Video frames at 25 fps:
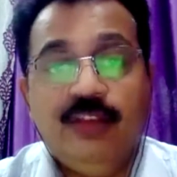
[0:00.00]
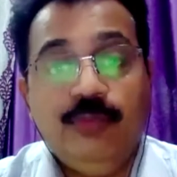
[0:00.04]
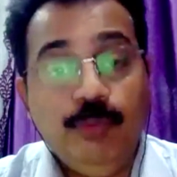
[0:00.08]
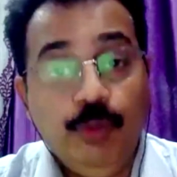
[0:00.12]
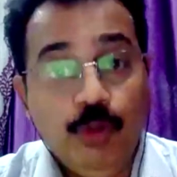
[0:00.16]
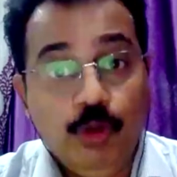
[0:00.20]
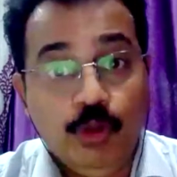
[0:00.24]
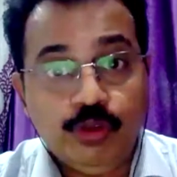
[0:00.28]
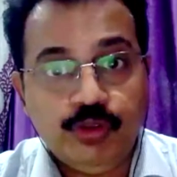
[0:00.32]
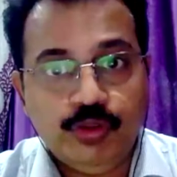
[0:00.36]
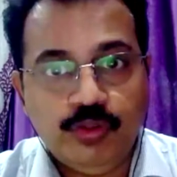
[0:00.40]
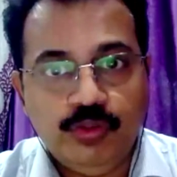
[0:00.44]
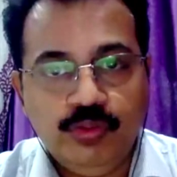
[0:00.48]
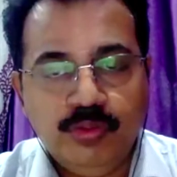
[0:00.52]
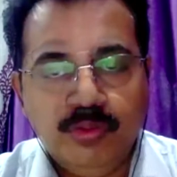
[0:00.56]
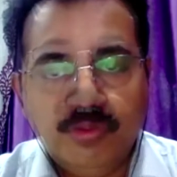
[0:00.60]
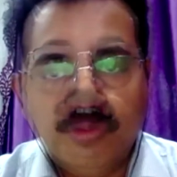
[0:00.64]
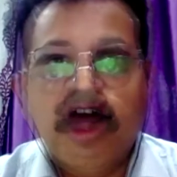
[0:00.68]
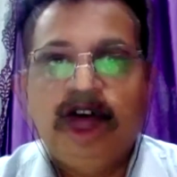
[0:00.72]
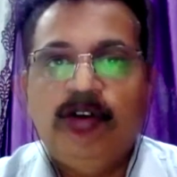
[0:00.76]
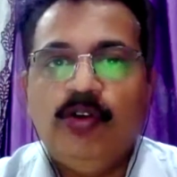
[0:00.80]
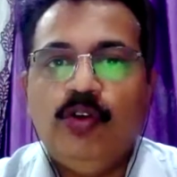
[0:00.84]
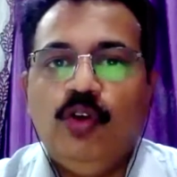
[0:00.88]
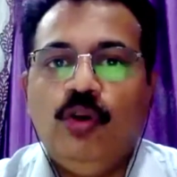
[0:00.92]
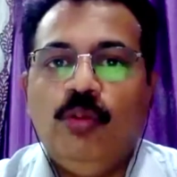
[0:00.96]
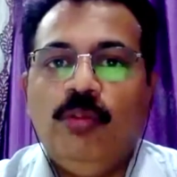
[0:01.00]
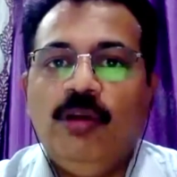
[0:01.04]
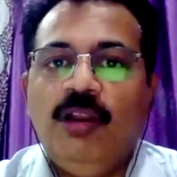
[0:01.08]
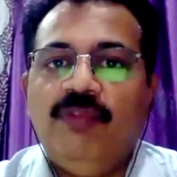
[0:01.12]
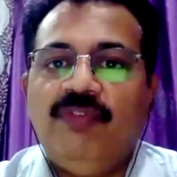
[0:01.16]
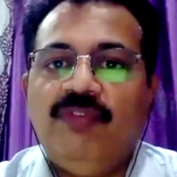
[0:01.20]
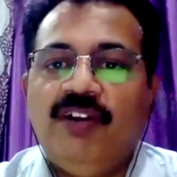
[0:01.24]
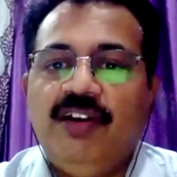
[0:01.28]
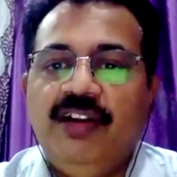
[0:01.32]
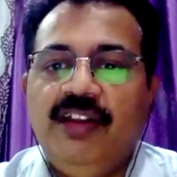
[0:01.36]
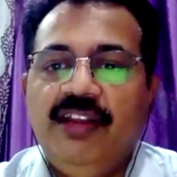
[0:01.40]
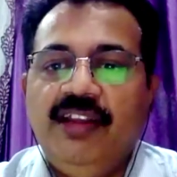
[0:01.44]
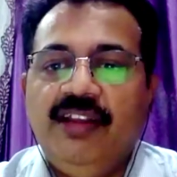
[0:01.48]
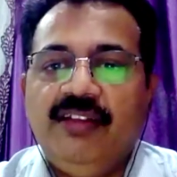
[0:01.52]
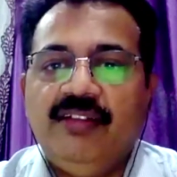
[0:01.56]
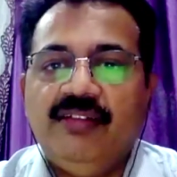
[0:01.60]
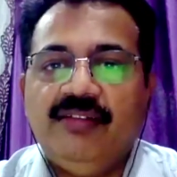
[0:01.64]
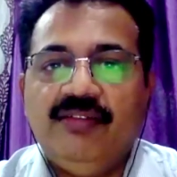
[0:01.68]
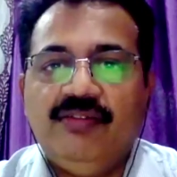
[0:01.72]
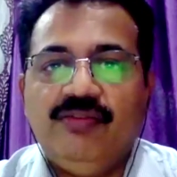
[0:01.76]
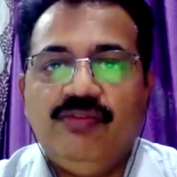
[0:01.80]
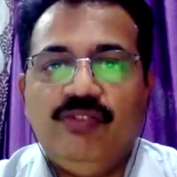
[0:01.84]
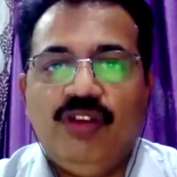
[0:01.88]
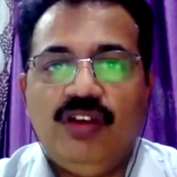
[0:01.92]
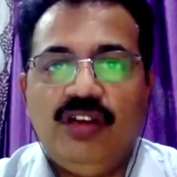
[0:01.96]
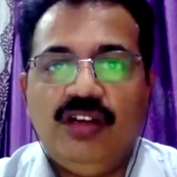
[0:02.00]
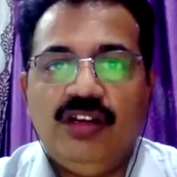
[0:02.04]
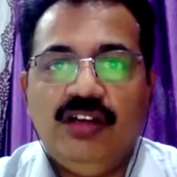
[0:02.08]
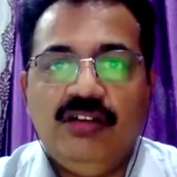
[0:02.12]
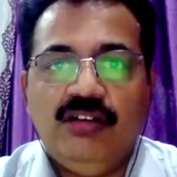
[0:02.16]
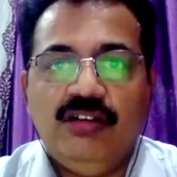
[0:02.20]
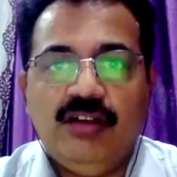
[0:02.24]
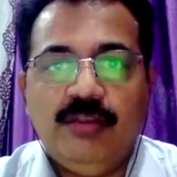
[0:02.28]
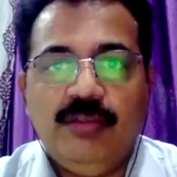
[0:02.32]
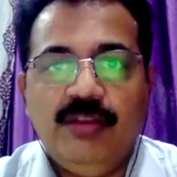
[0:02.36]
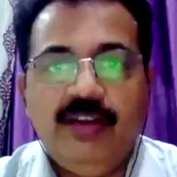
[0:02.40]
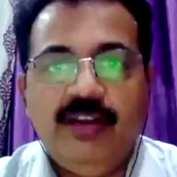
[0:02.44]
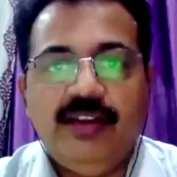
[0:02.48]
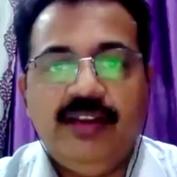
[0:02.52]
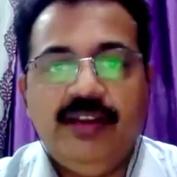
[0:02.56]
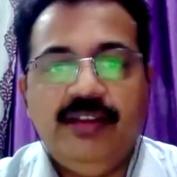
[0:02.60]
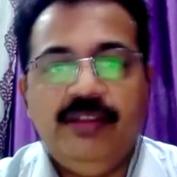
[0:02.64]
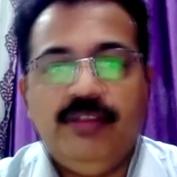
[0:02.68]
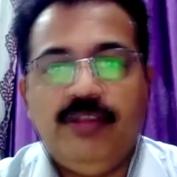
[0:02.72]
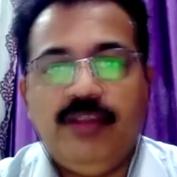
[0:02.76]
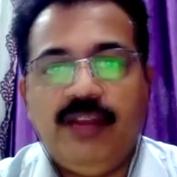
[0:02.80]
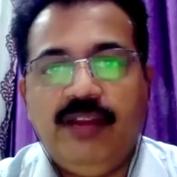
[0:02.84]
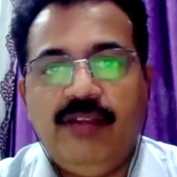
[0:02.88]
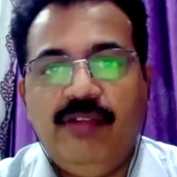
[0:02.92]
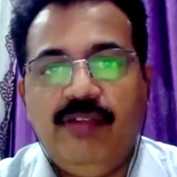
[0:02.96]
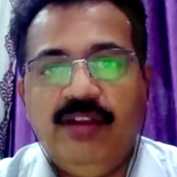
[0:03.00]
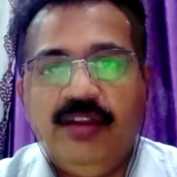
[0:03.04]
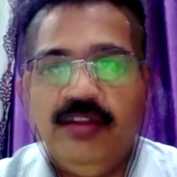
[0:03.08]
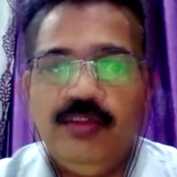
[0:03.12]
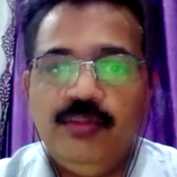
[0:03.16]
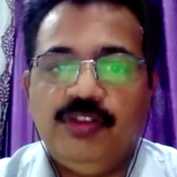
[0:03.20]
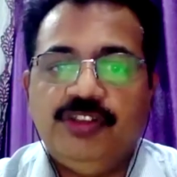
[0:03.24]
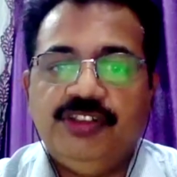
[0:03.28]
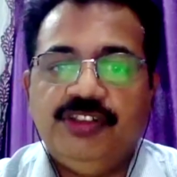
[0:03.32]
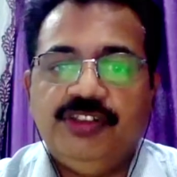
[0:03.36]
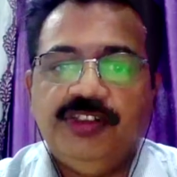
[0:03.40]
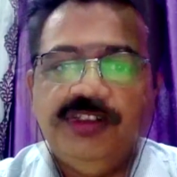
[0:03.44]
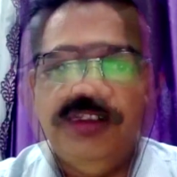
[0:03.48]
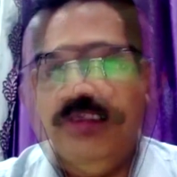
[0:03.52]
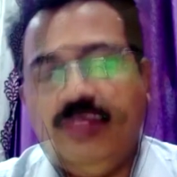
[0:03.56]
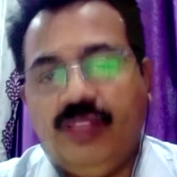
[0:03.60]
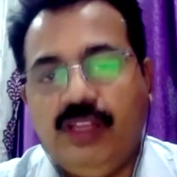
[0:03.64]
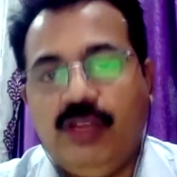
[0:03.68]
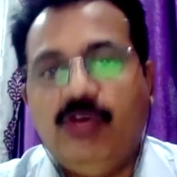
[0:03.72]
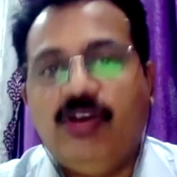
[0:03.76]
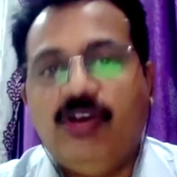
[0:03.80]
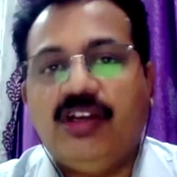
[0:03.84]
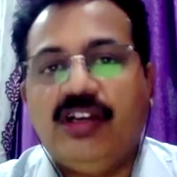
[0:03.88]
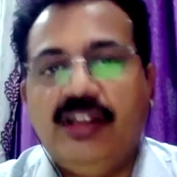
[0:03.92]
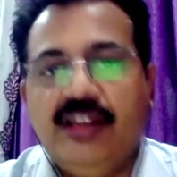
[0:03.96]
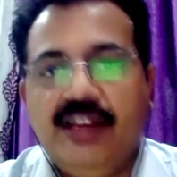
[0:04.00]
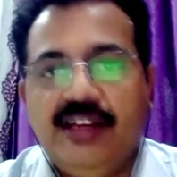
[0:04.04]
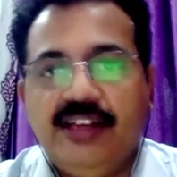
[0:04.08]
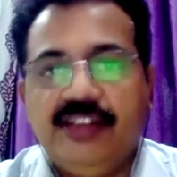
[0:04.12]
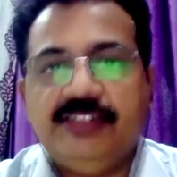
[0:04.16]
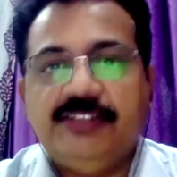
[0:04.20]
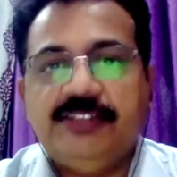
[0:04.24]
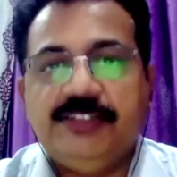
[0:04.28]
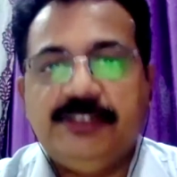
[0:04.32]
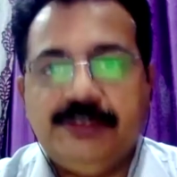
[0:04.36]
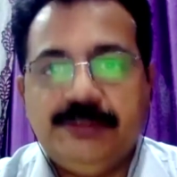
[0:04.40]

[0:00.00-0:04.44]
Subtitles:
And we also do global funding for government and private projects with our connects.